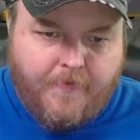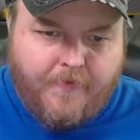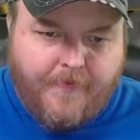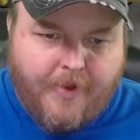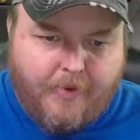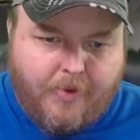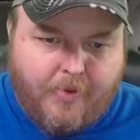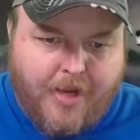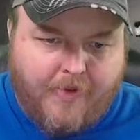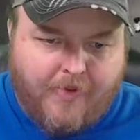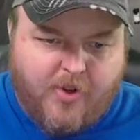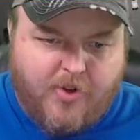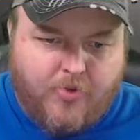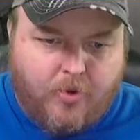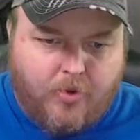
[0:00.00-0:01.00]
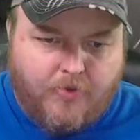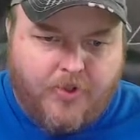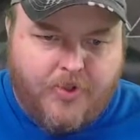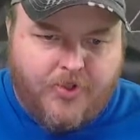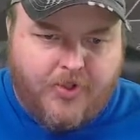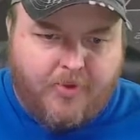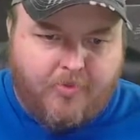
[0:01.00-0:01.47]
That way we have control of the
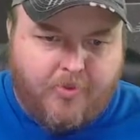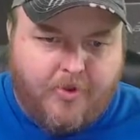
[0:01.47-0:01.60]
ship.